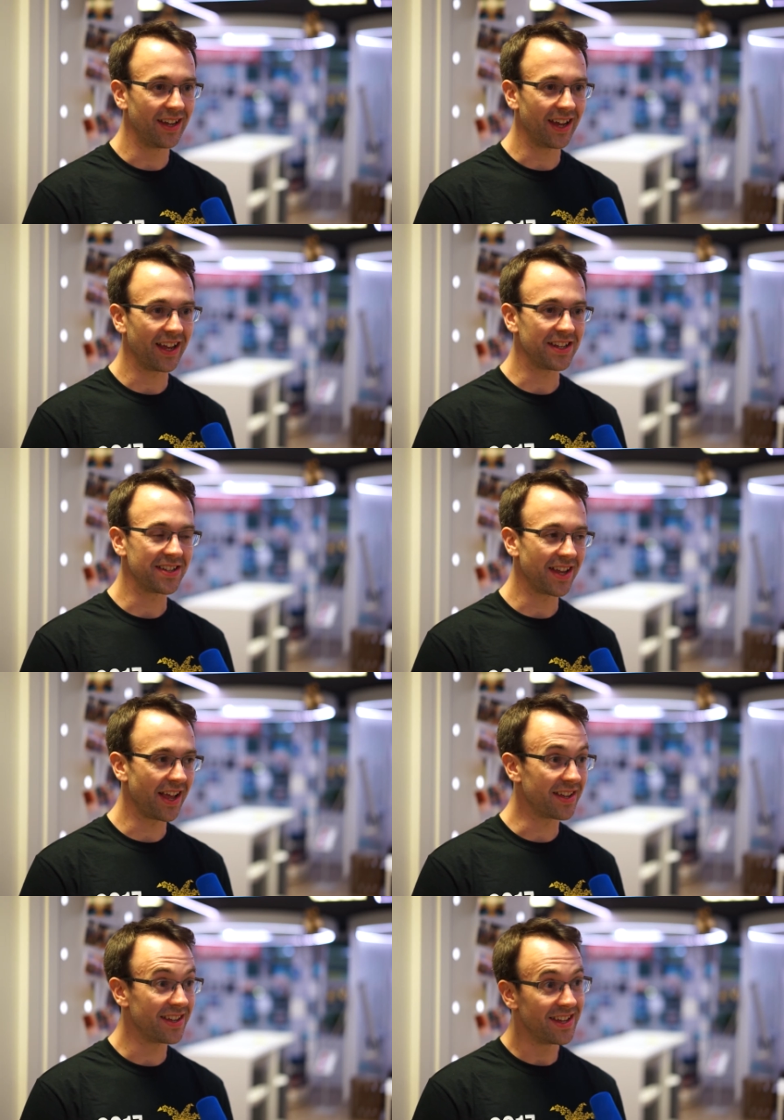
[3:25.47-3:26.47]
And
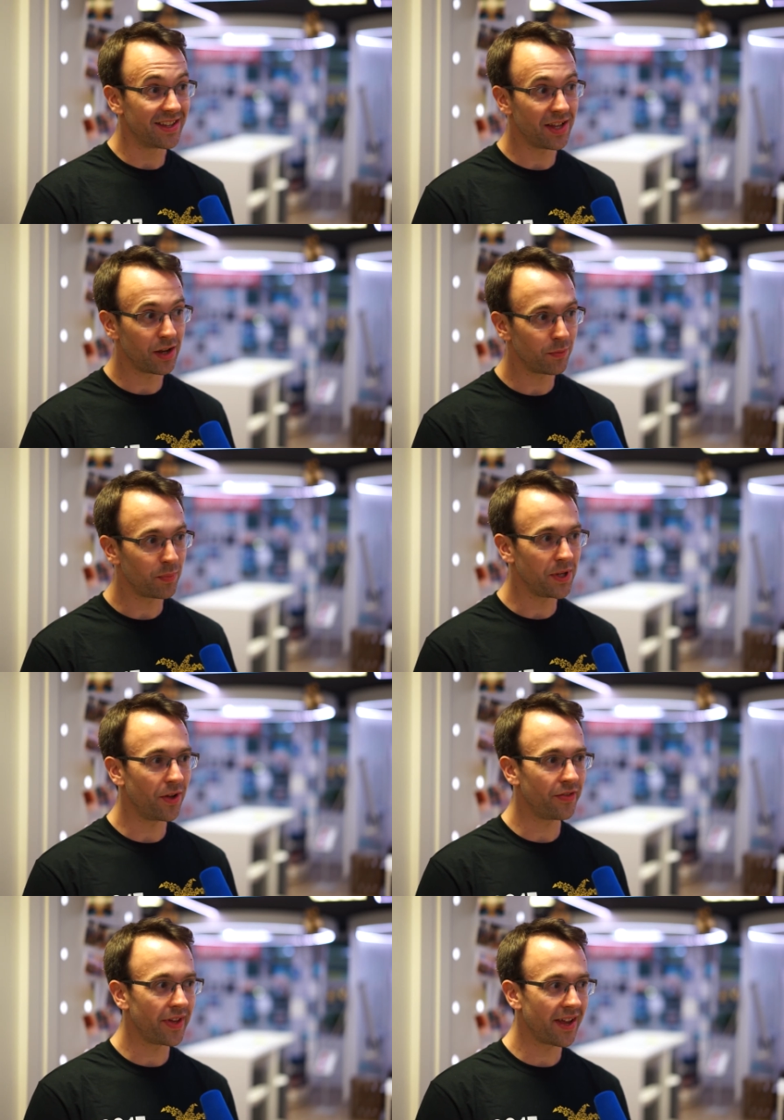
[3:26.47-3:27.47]
then
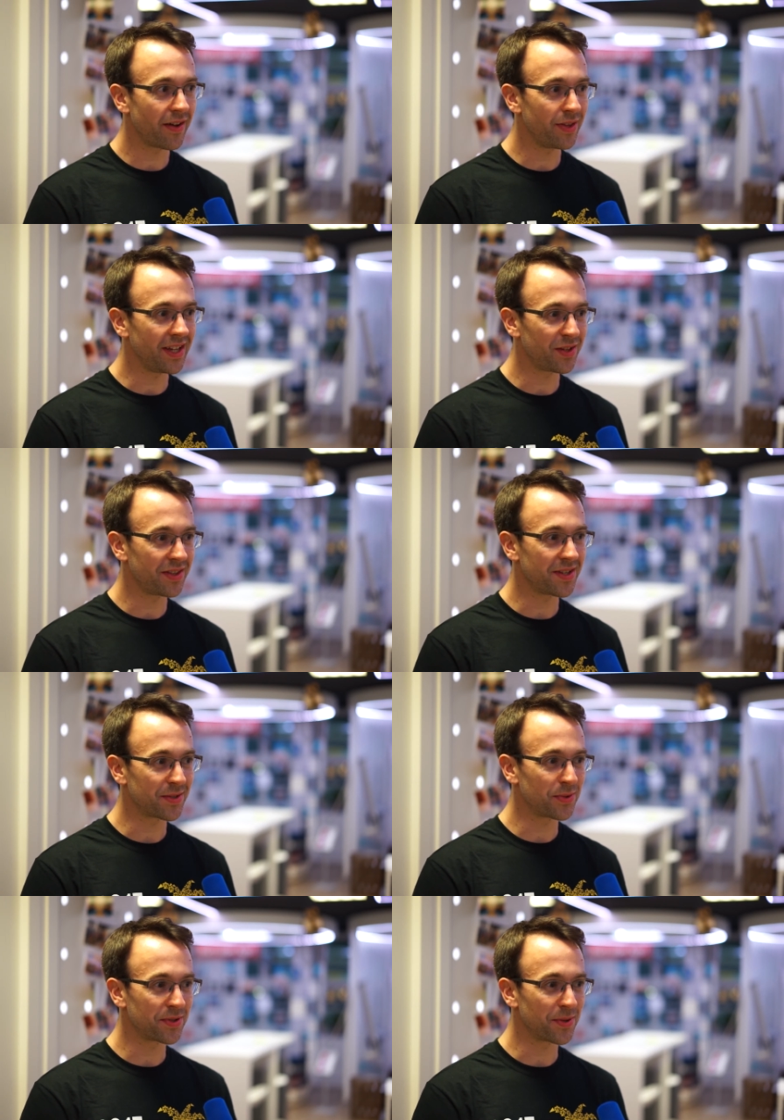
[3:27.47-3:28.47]
beyond there, I think there's
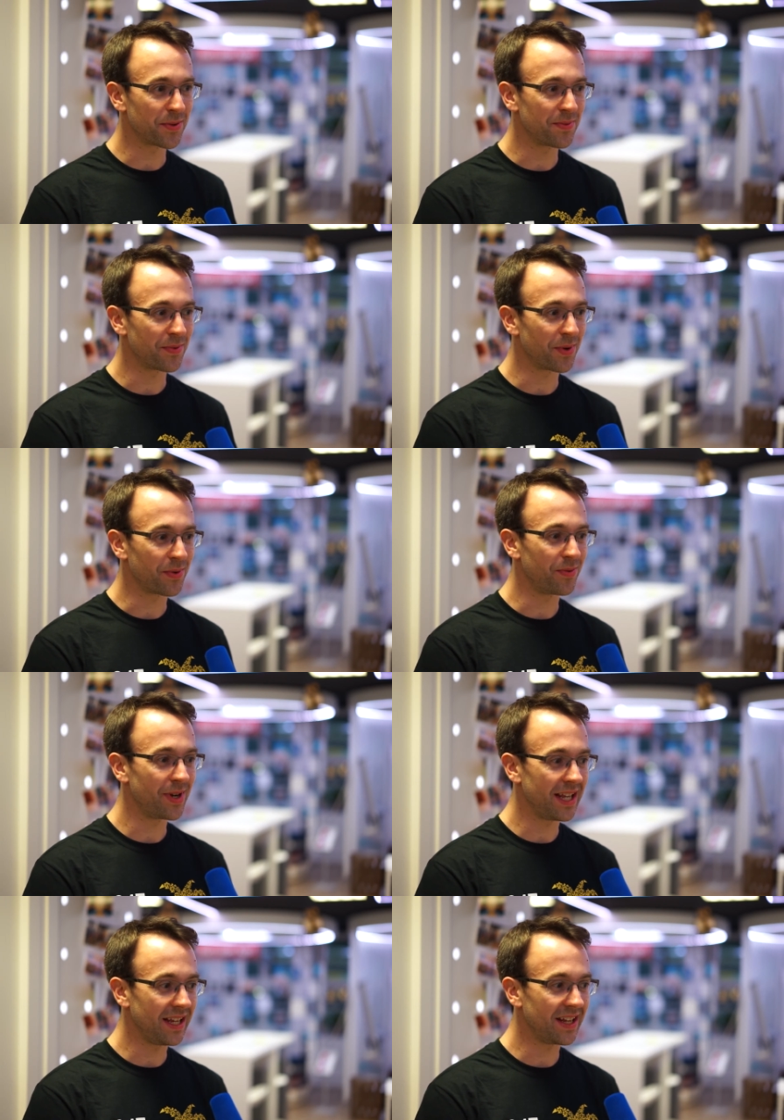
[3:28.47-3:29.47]
also
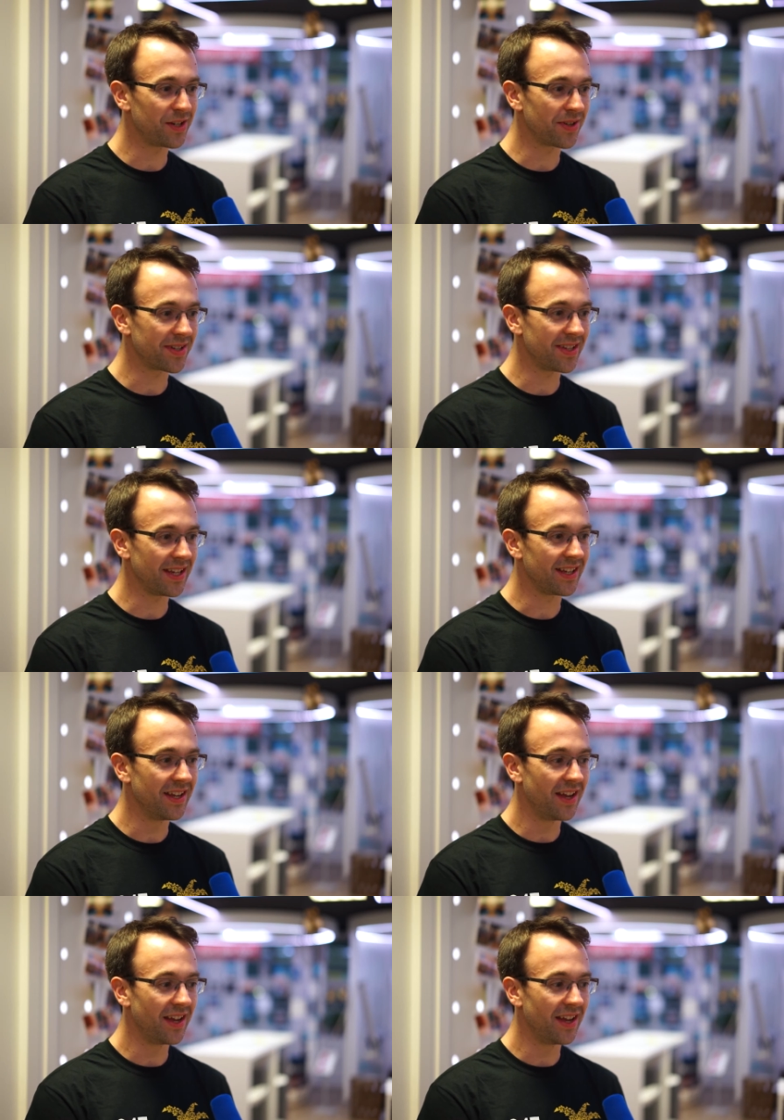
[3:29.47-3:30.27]
really interesting